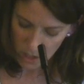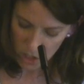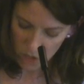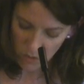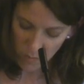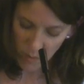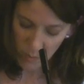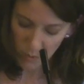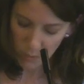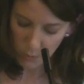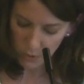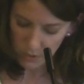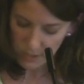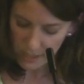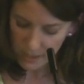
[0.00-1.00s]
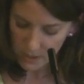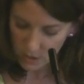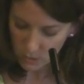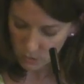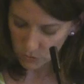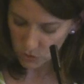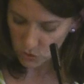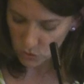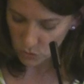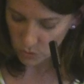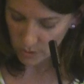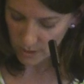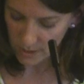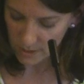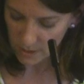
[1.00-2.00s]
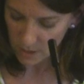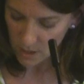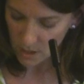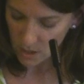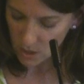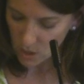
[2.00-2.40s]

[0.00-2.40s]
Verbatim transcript: She remembered birthdays and old stories,